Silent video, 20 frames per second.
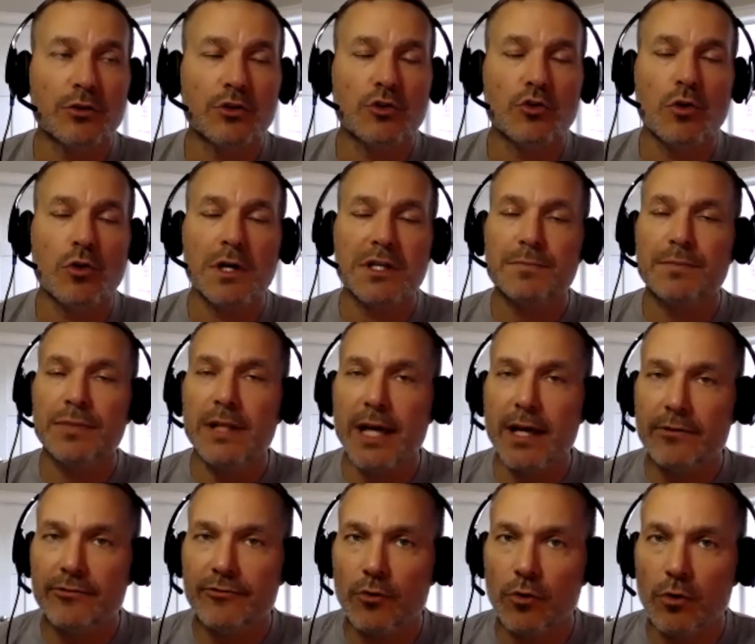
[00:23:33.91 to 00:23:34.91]

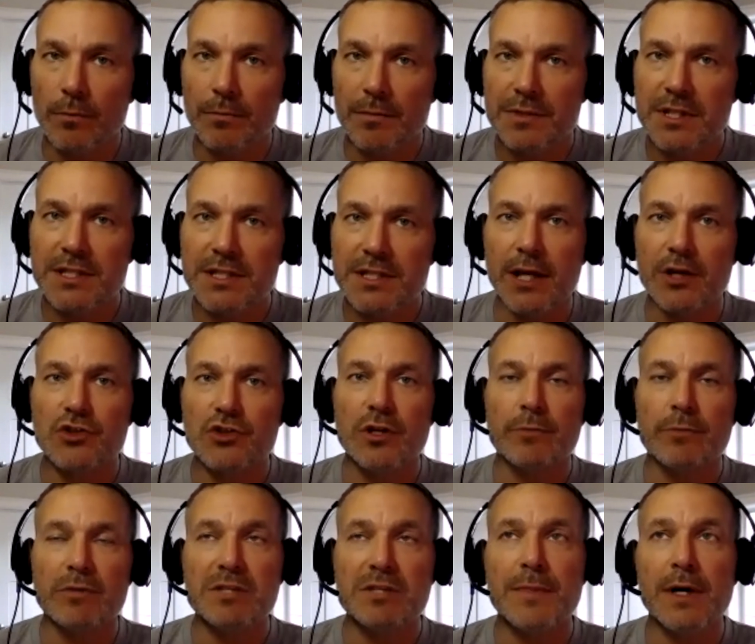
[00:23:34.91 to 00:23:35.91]
cross-platform detection
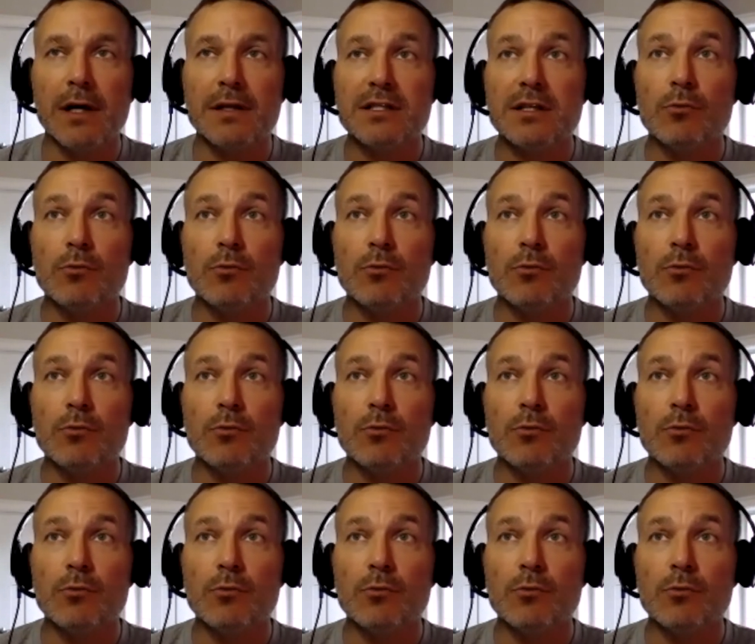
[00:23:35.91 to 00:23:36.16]
and response.